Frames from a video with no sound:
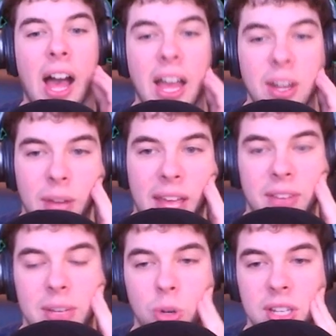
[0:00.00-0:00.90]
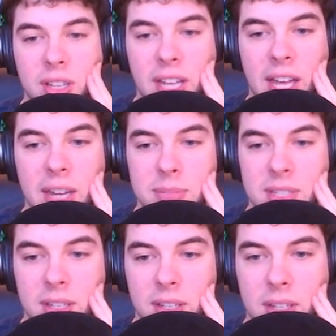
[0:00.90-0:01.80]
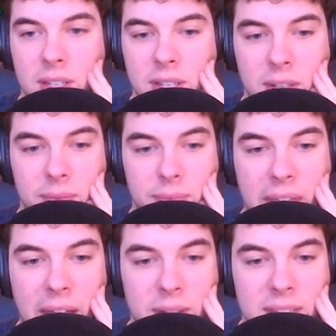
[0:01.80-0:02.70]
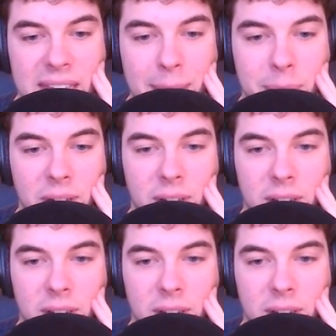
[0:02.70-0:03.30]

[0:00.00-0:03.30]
I don't have any more healing items. How did this happen?